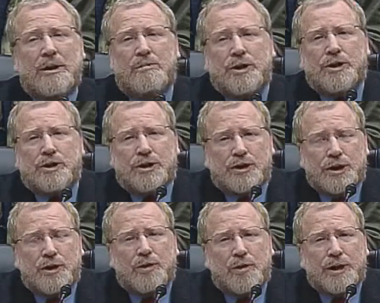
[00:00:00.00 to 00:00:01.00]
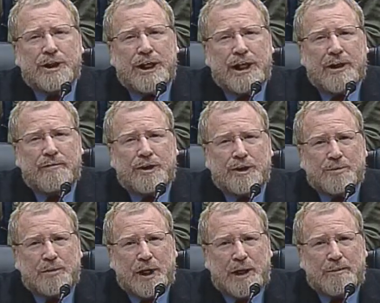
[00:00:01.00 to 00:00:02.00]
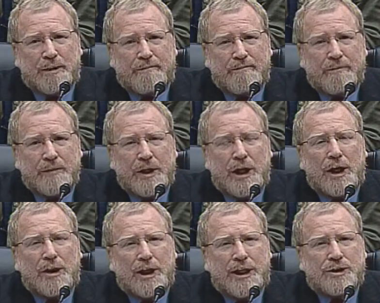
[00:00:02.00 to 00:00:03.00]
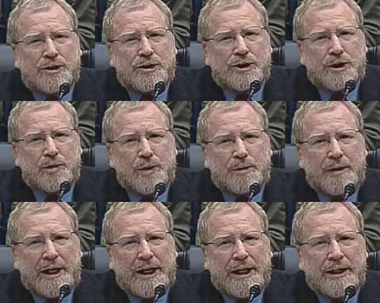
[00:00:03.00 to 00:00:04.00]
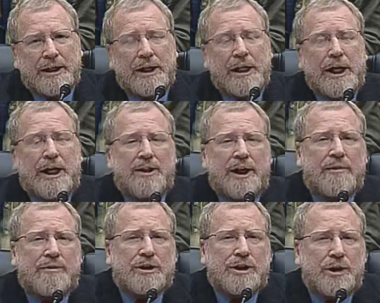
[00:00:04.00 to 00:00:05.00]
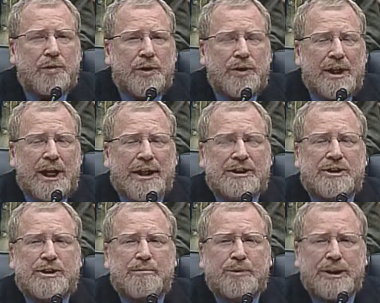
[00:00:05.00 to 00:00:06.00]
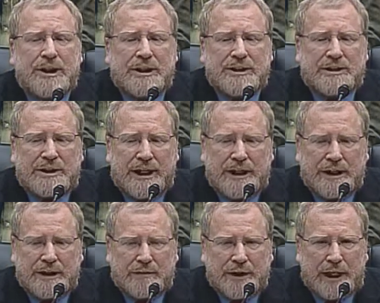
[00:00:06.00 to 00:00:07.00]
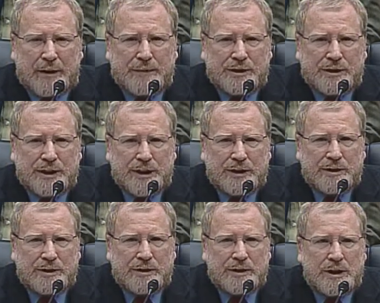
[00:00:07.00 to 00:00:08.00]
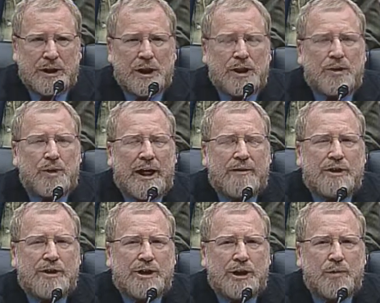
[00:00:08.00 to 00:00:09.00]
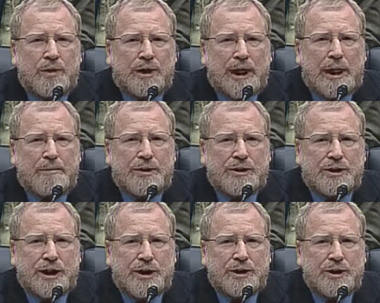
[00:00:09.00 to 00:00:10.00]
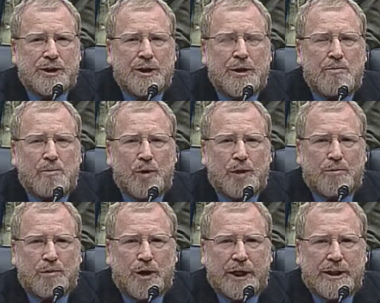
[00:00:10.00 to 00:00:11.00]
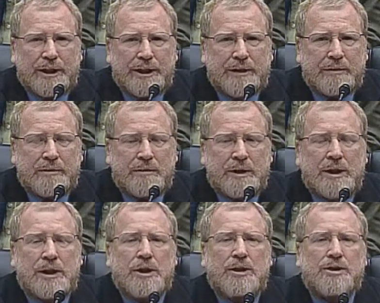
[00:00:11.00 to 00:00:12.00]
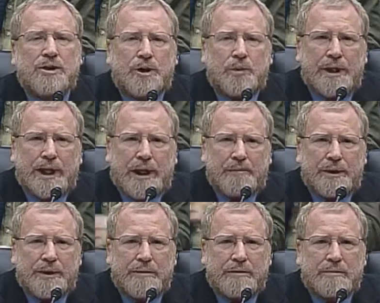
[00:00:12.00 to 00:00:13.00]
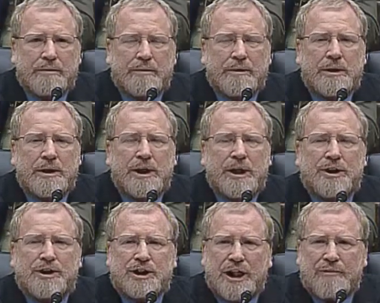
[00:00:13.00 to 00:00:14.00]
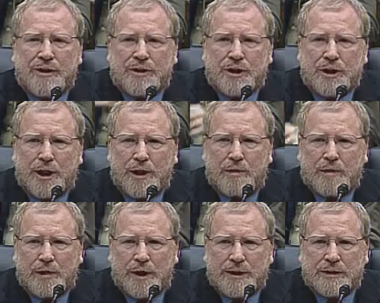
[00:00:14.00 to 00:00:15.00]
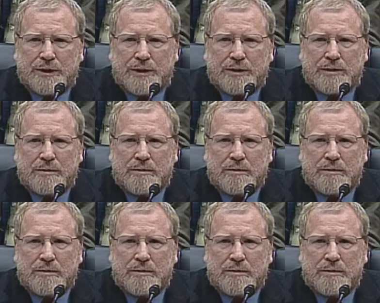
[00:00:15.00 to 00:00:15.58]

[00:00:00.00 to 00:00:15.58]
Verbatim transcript: but you're still going to have this problem unless you deal with pay. And you have to deal with not simply executive compensation, you have to deal with compensation more broadly. Let's look what happened. In the savings and loan crisis,